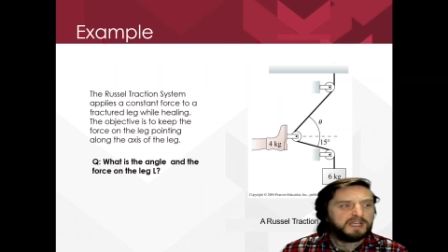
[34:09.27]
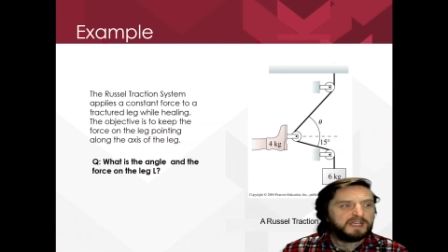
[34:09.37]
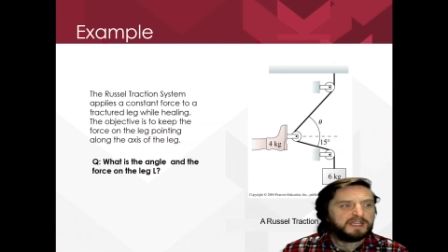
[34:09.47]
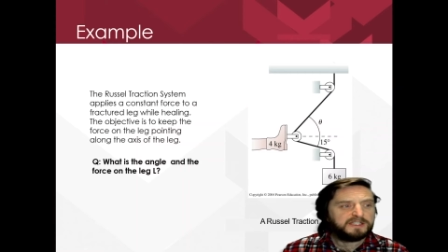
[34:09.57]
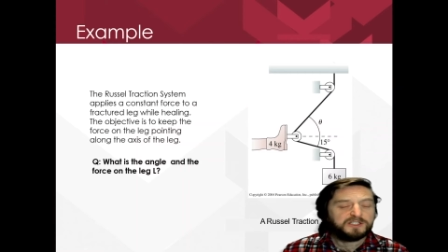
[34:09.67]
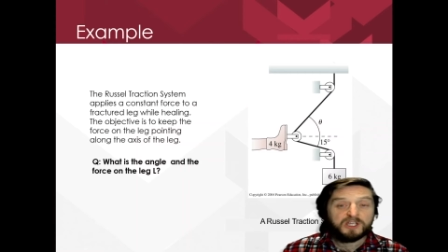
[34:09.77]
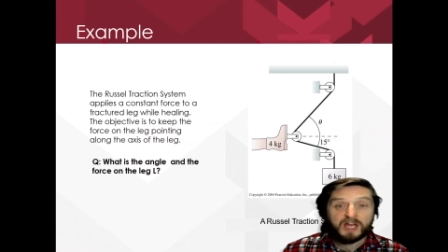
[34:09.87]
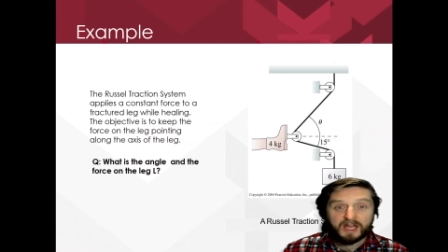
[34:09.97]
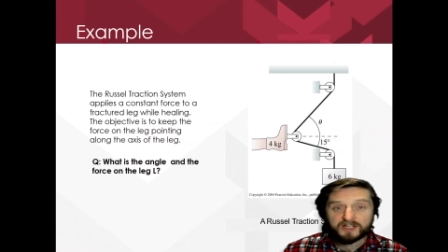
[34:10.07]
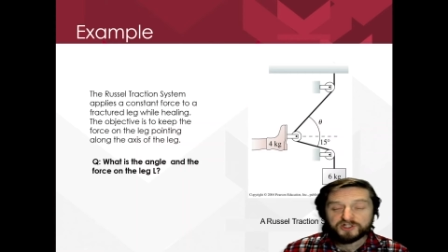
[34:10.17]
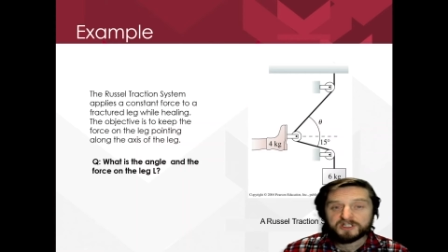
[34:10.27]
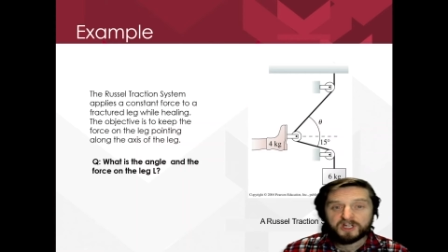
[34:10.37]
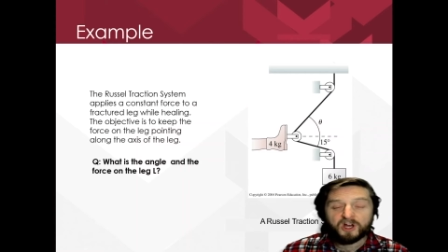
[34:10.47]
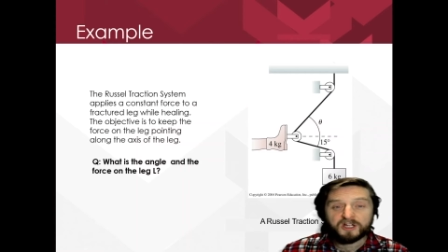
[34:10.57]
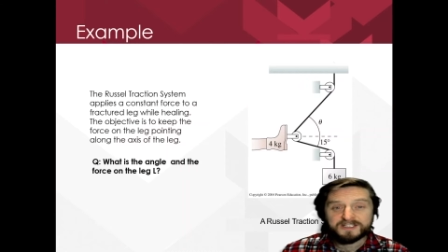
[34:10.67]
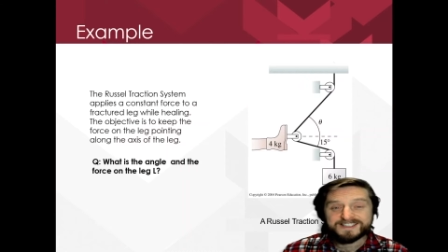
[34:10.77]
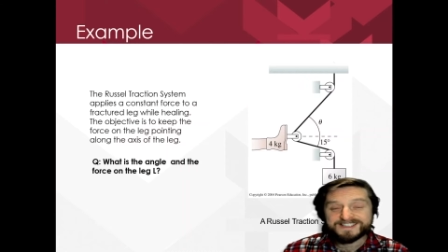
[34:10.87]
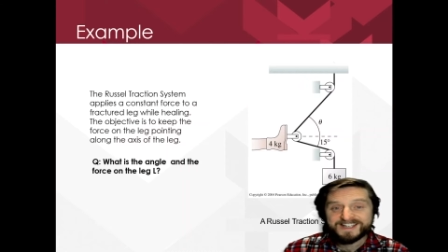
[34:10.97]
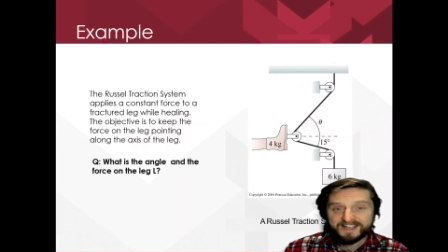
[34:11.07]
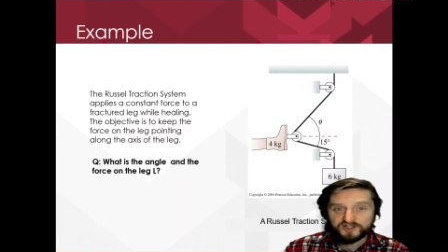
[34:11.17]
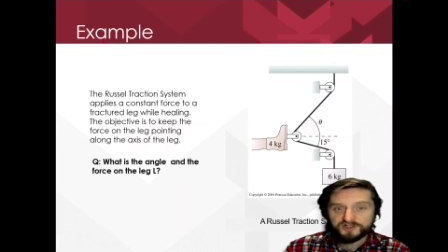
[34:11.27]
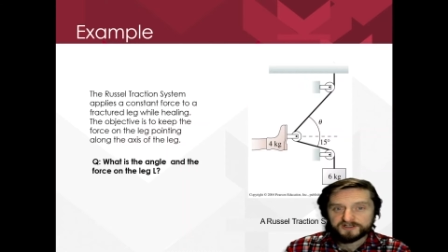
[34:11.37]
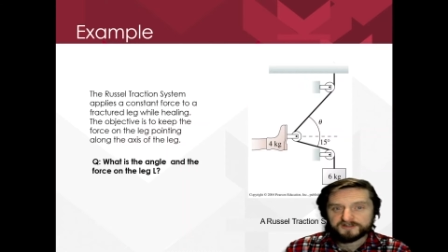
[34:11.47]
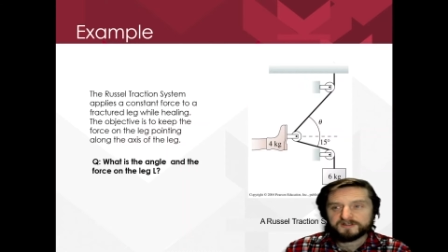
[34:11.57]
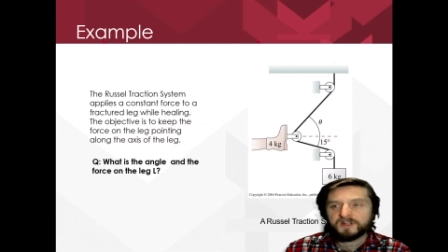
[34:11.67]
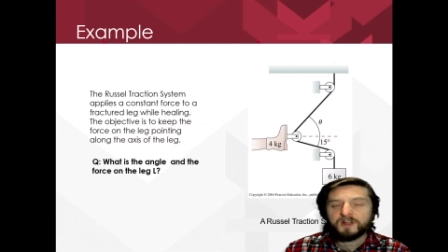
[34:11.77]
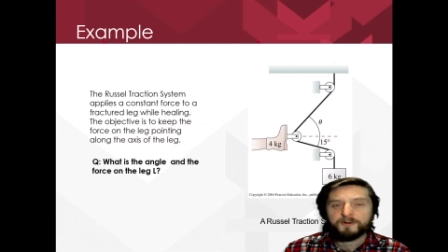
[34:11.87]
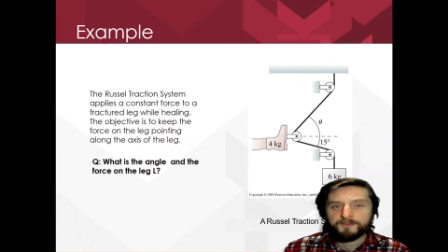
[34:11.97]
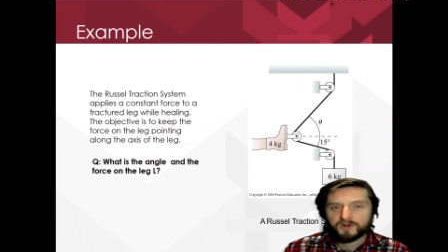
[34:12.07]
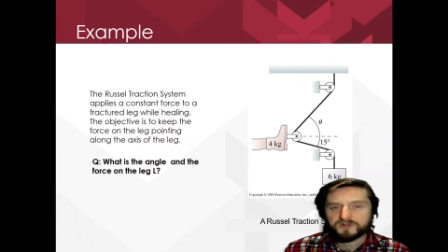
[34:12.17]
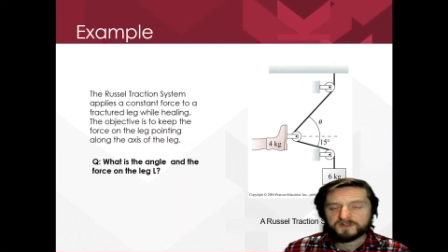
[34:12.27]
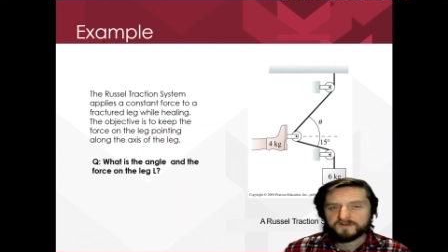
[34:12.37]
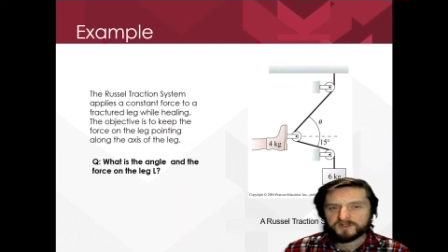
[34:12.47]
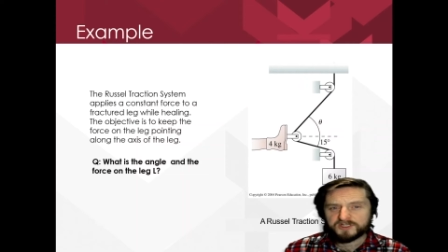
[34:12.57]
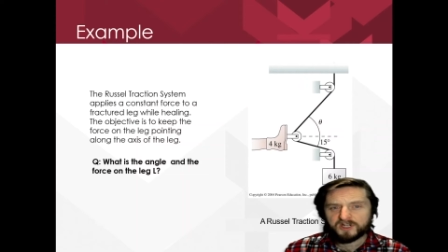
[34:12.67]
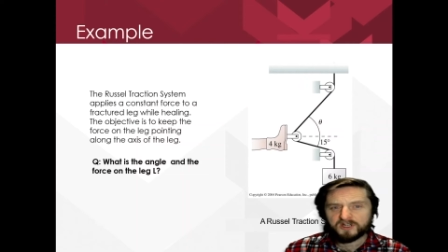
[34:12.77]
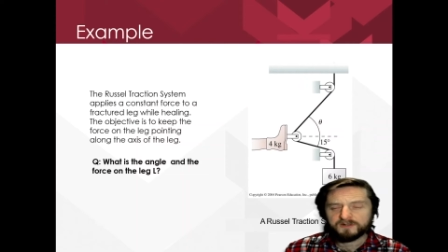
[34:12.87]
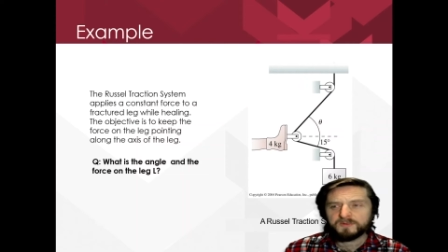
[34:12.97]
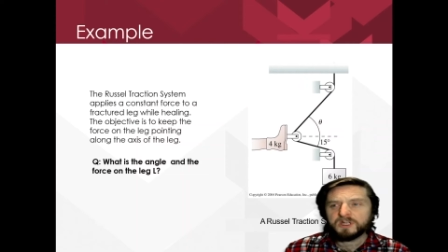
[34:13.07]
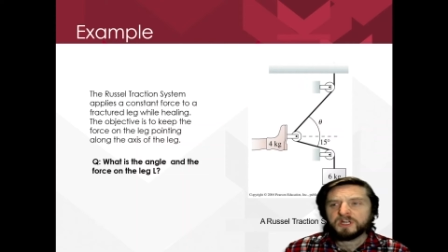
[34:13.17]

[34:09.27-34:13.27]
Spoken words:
is actually under tension most of the time.